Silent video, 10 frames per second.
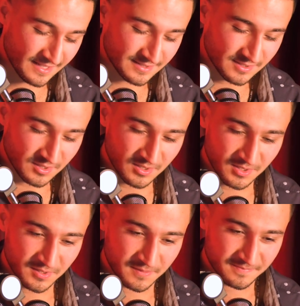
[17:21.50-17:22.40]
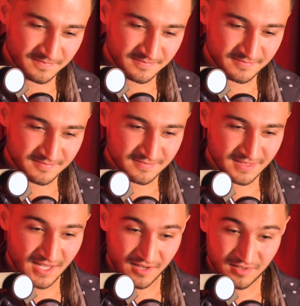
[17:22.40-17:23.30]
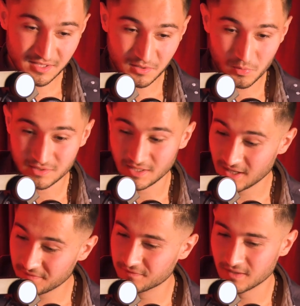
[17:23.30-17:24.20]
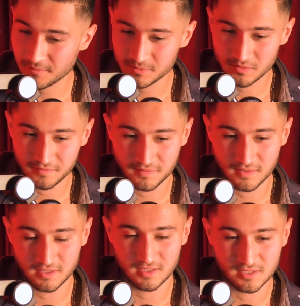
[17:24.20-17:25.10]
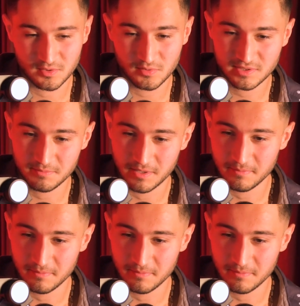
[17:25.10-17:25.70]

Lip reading: So yeah, I have a couple of songs in my